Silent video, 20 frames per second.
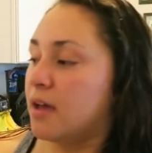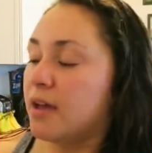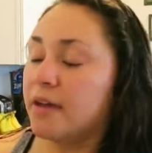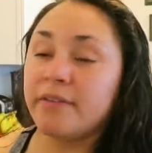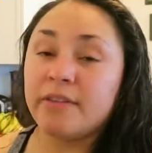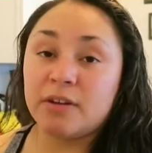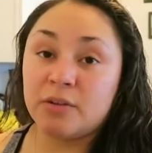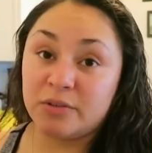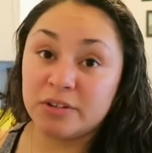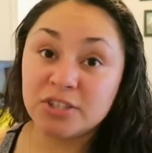and
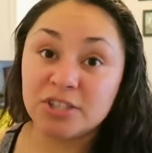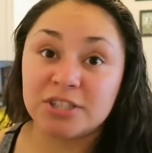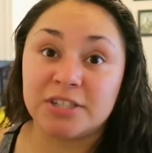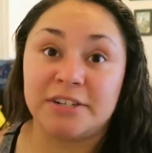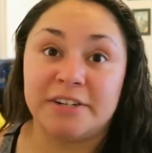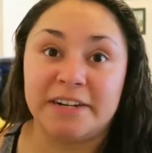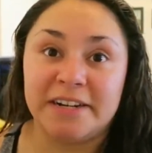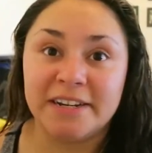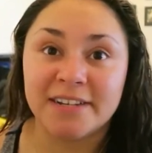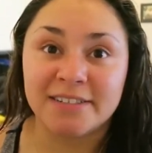then Orange
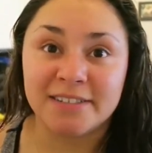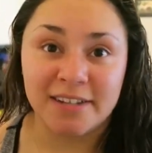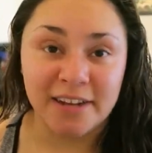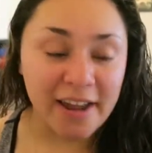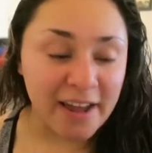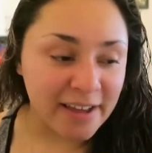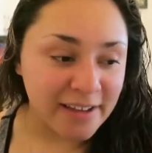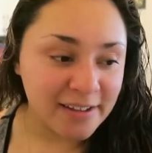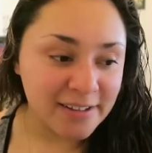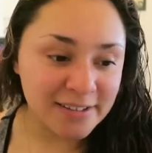Theory
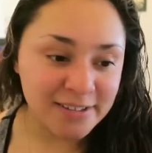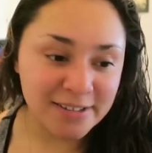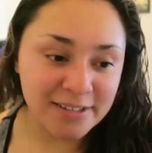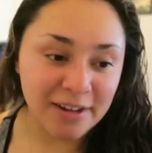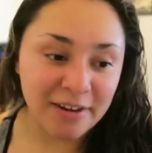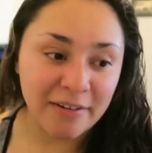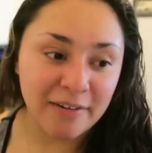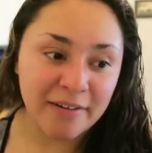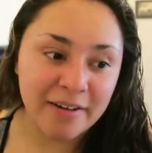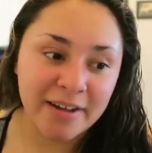today.
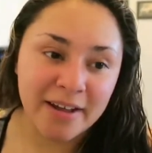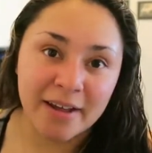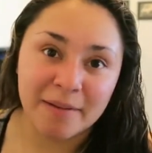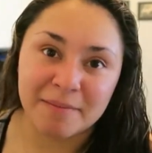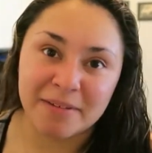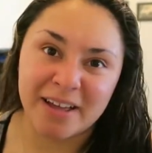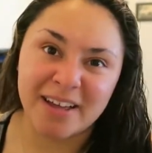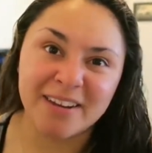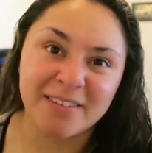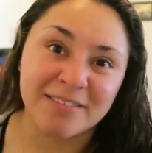So I'm
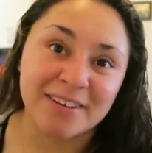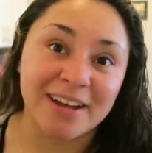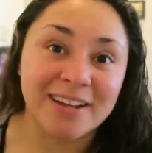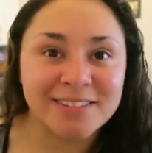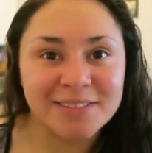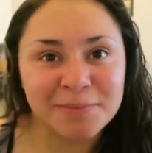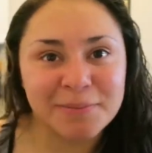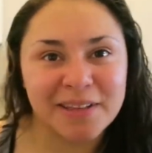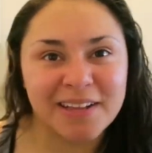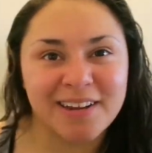kind of
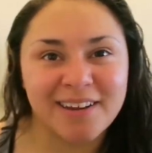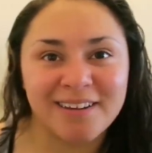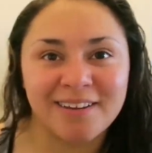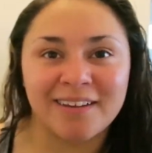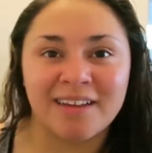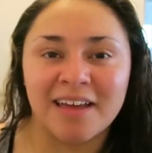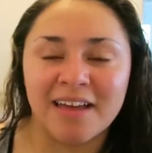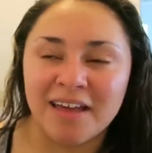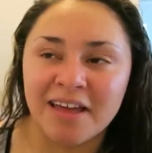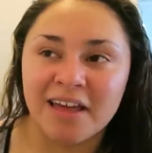
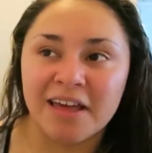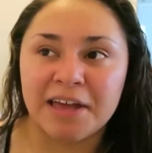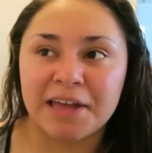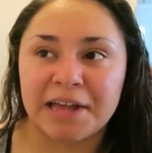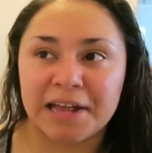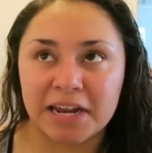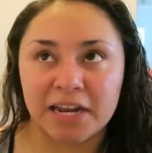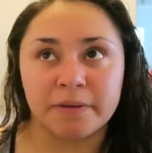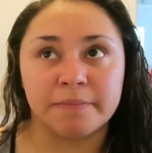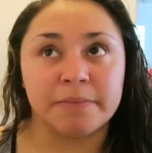contemplating
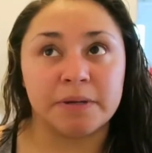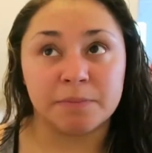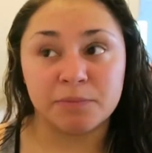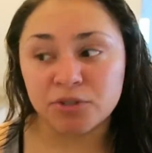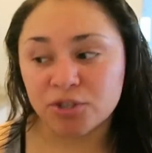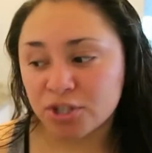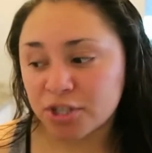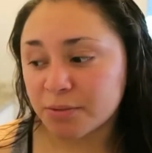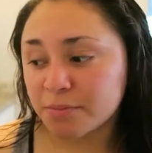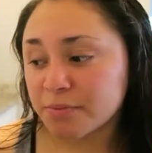getting a
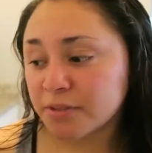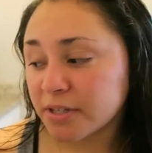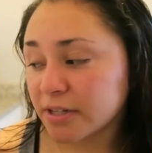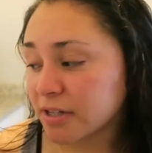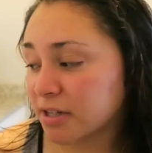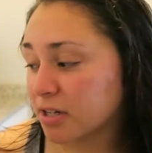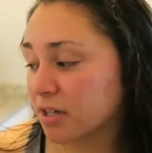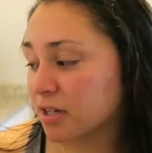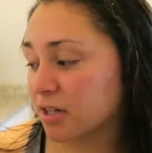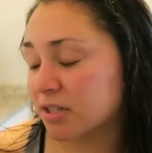membership
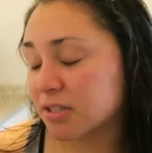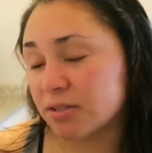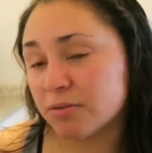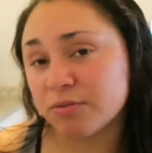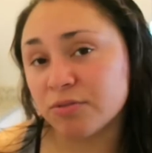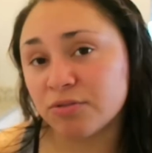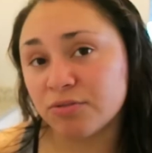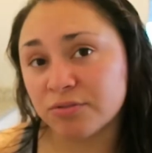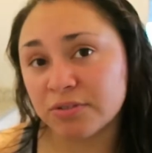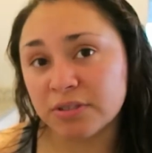there because it
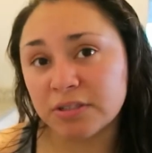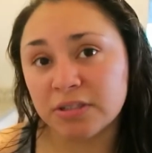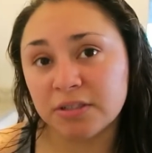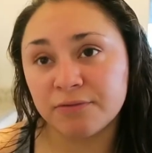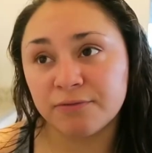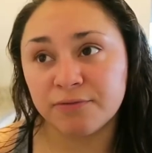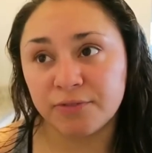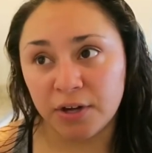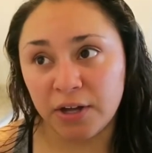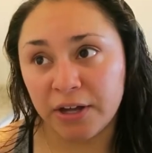was really
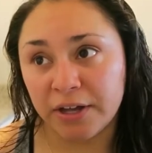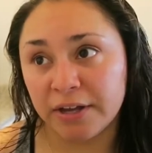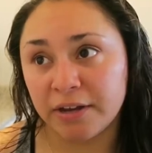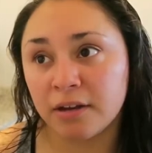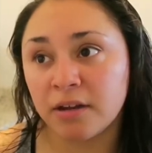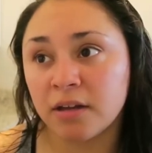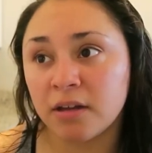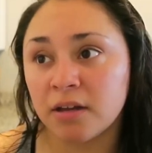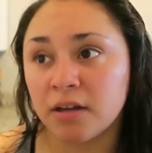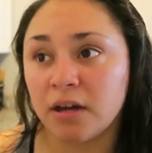
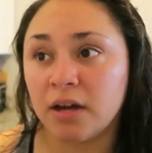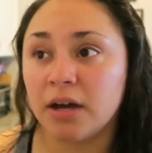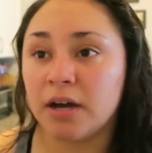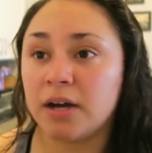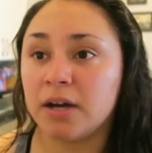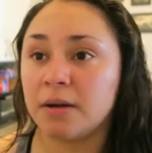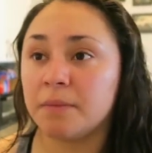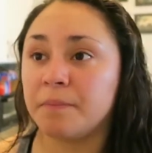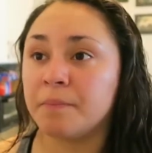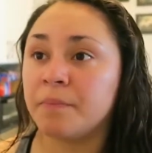fun.
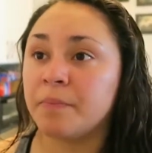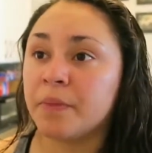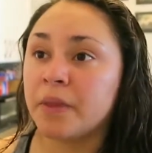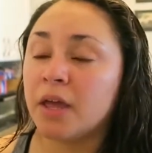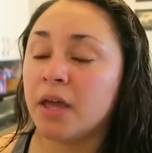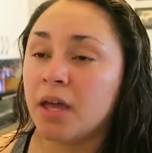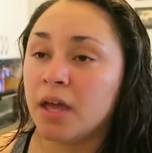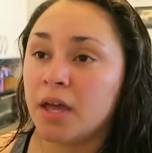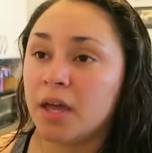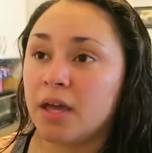Um,
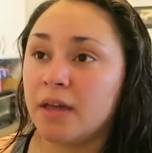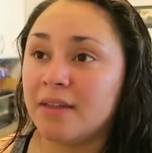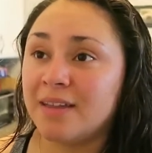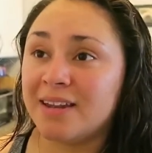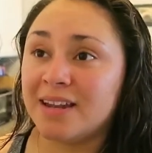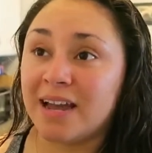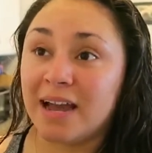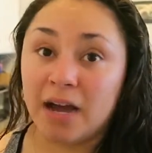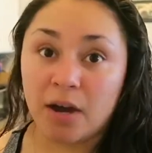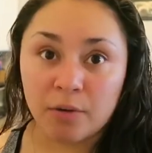
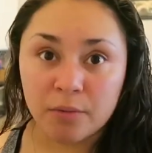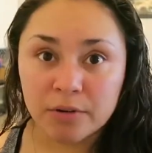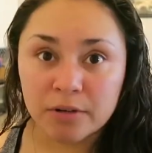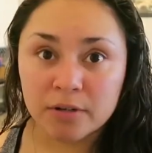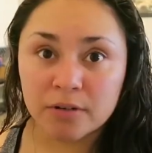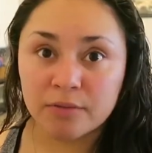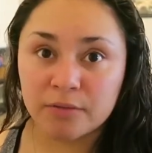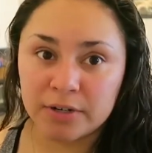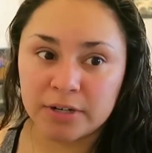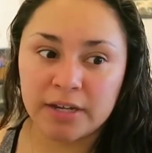an hour
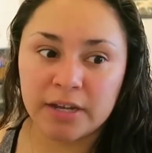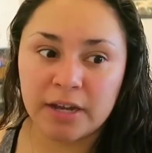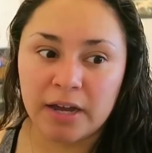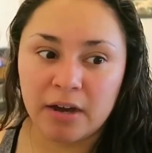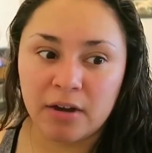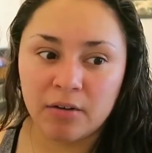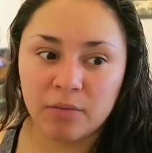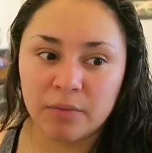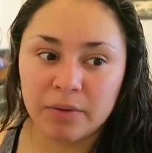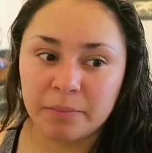of working
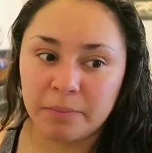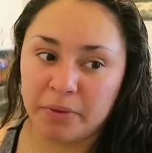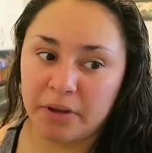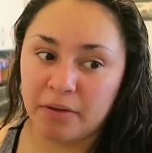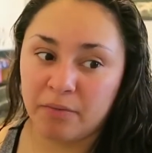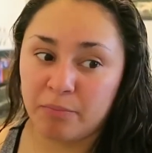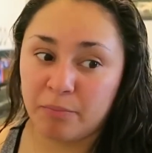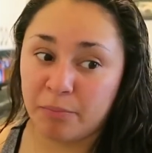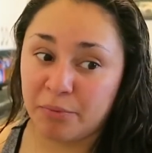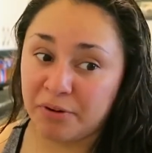out went
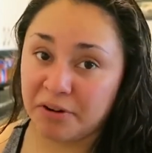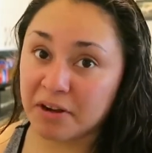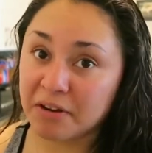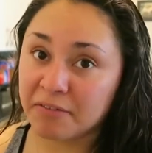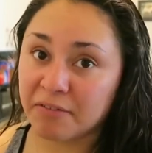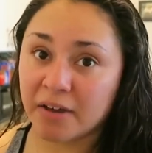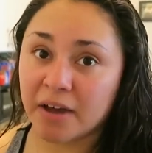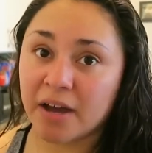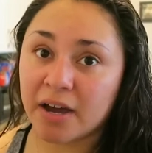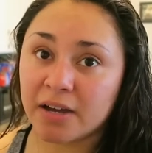by pretty
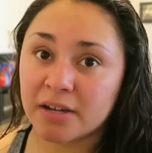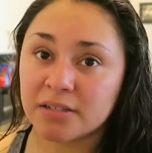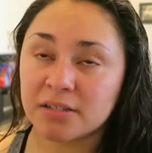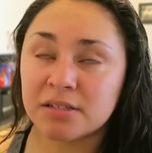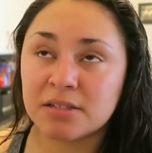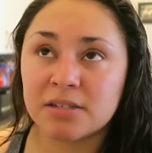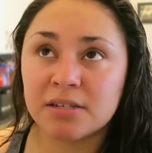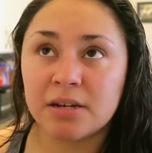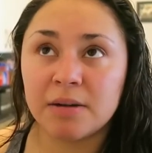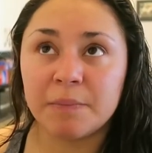
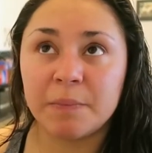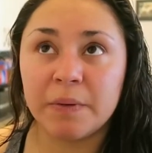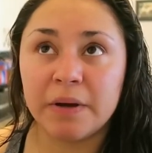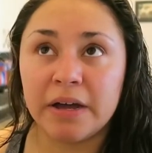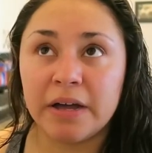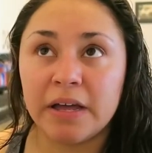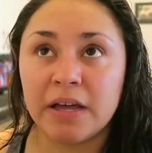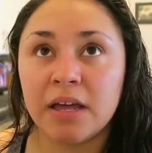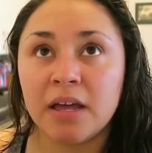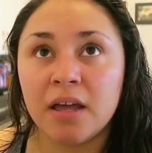fast,
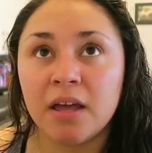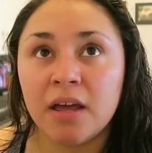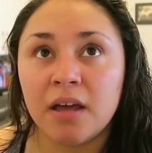but